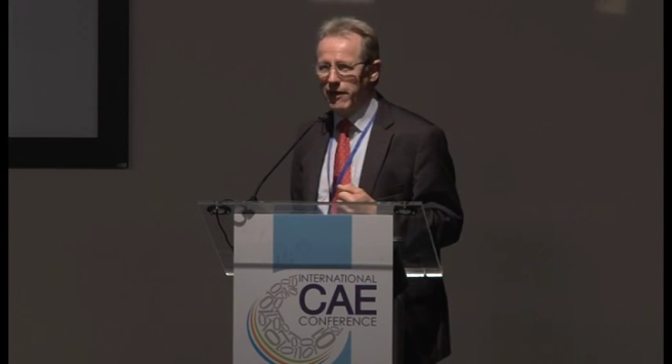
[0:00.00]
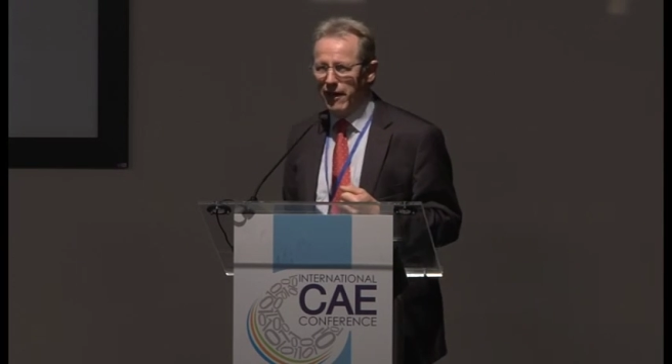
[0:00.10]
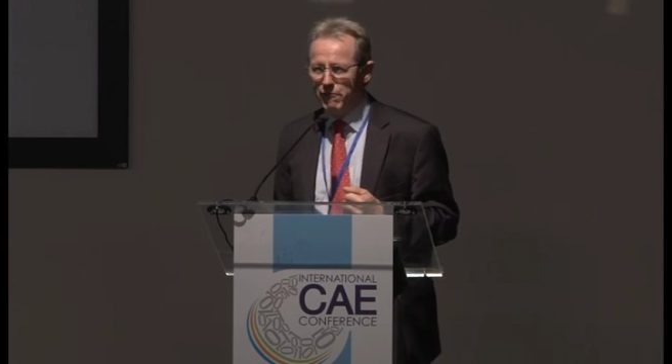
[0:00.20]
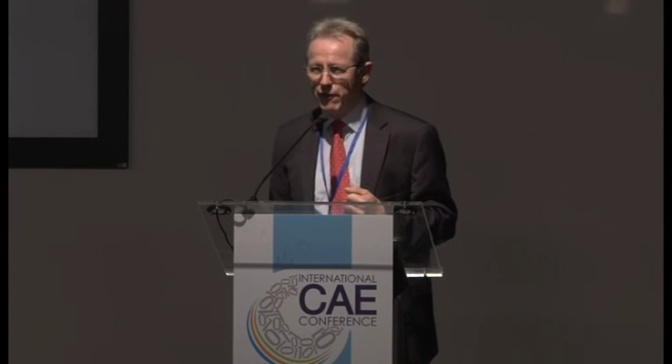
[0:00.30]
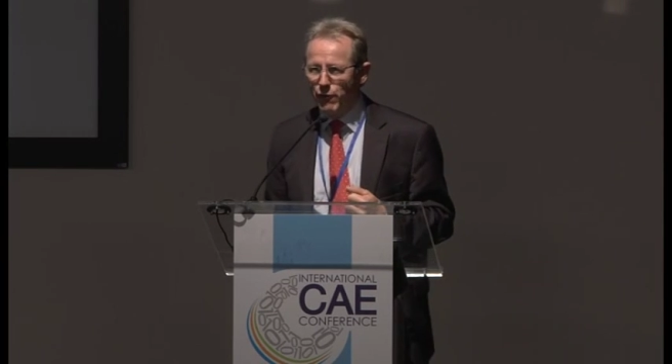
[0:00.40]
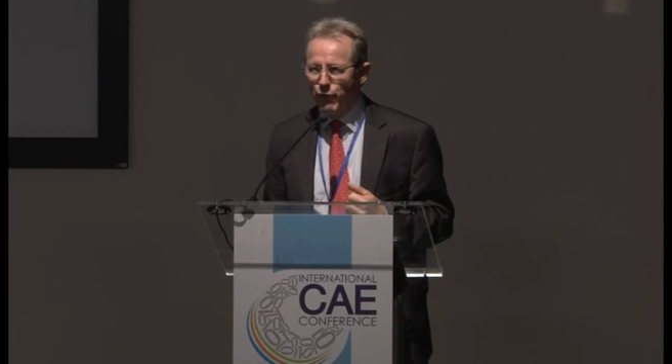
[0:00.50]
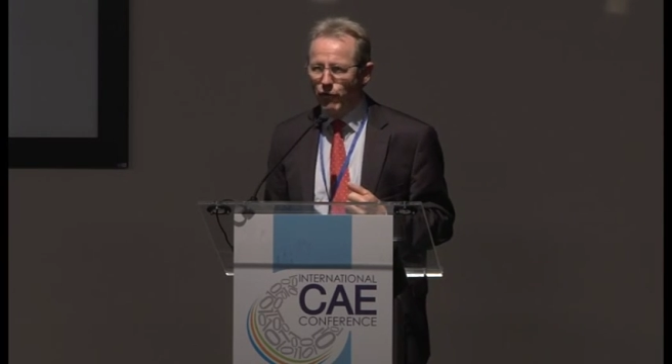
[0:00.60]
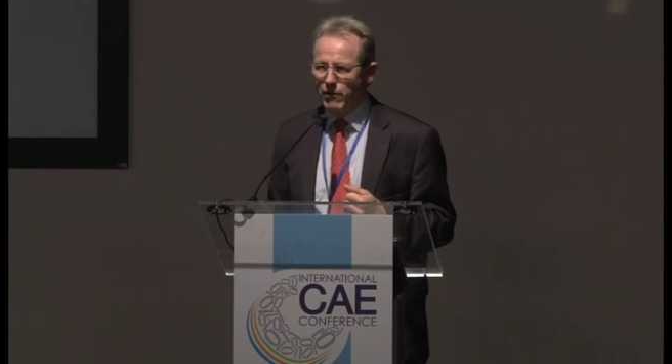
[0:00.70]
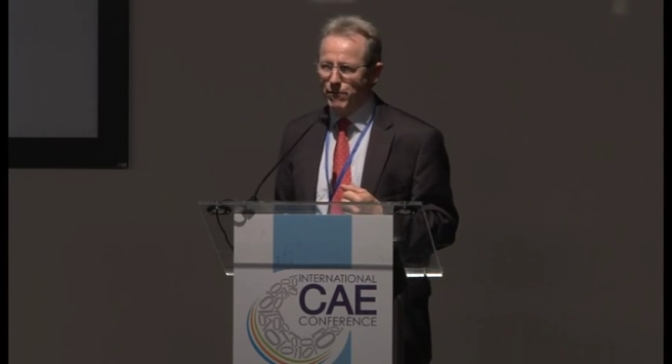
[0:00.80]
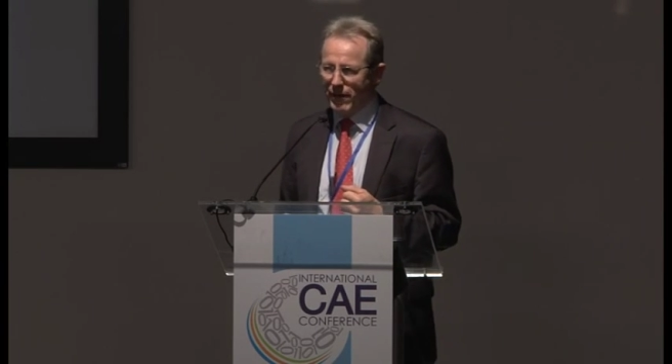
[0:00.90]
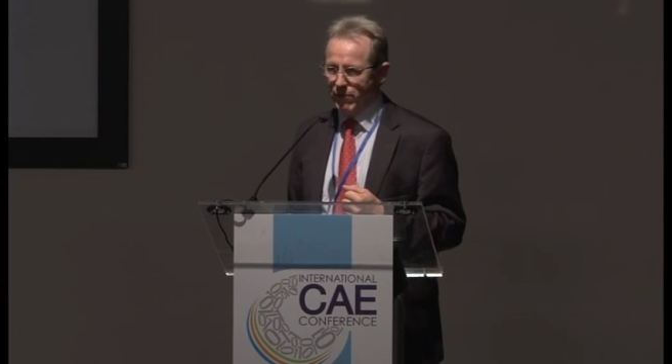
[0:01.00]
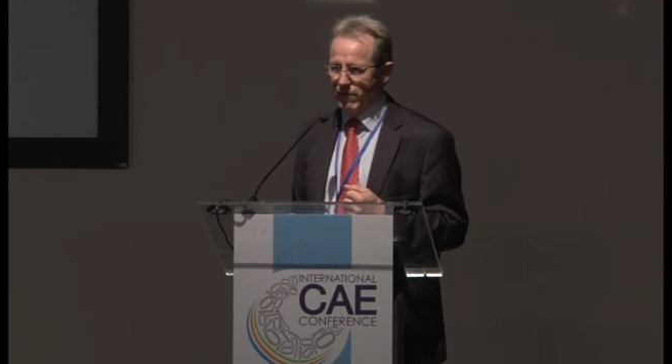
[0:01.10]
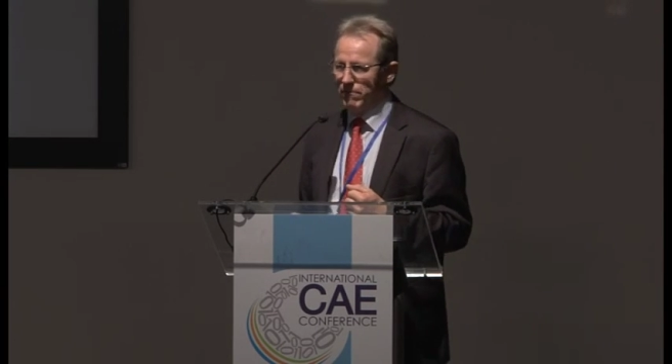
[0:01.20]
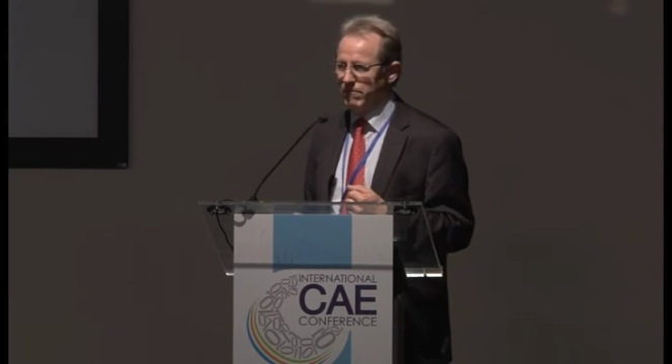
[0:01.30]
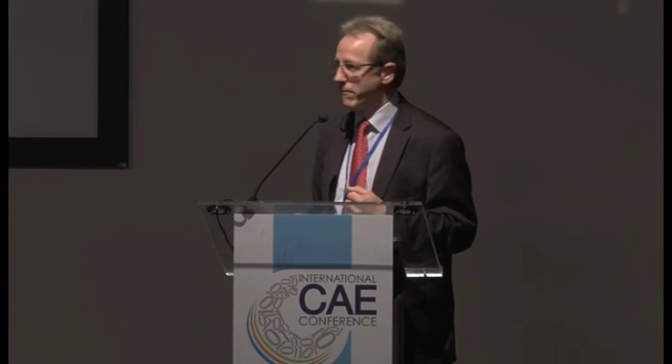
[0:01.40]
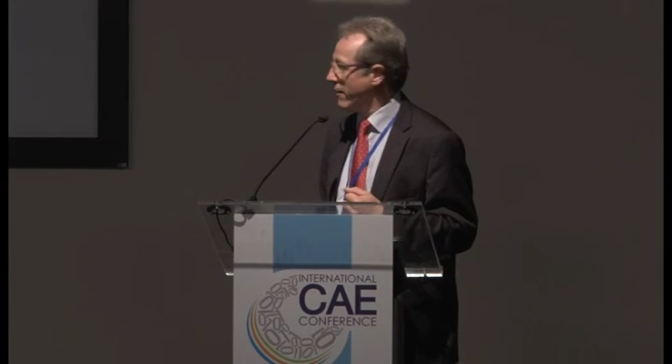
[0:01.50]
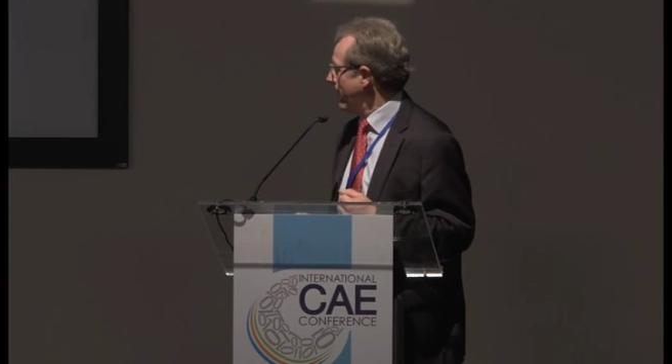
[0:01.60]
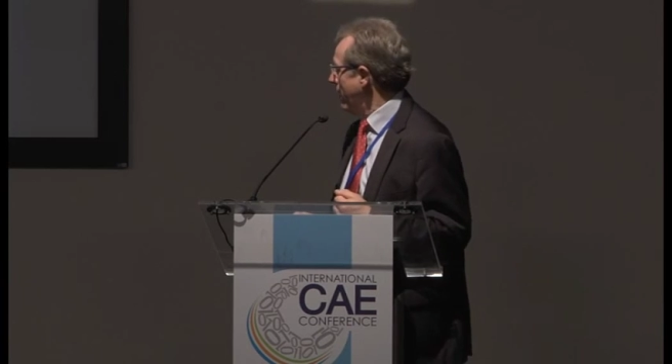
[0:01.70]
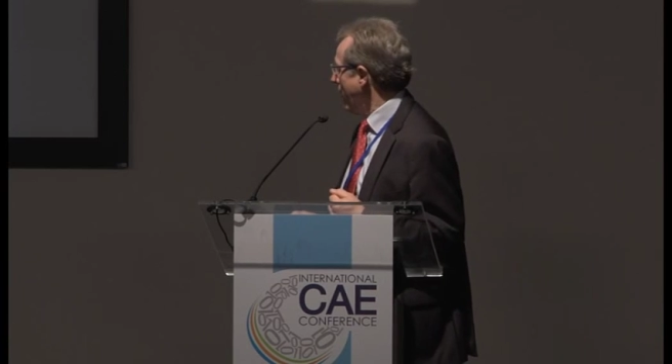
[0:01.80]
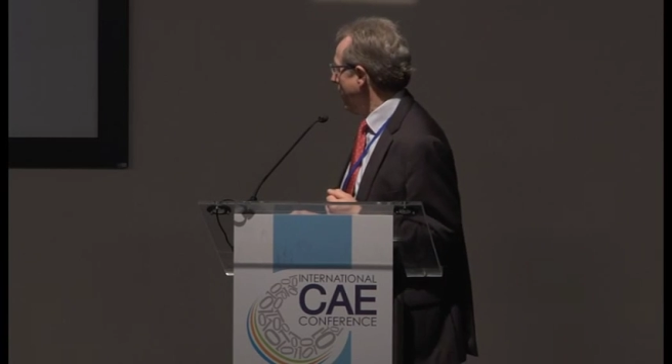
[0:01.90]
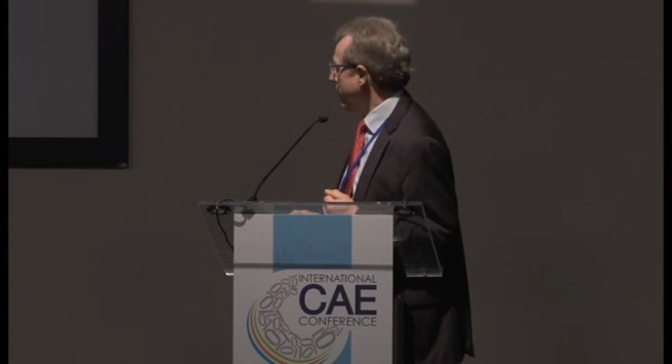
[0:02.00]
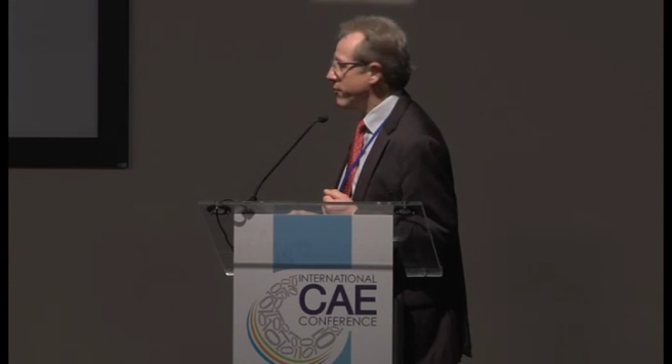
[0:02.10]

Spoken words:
get rid of all the people in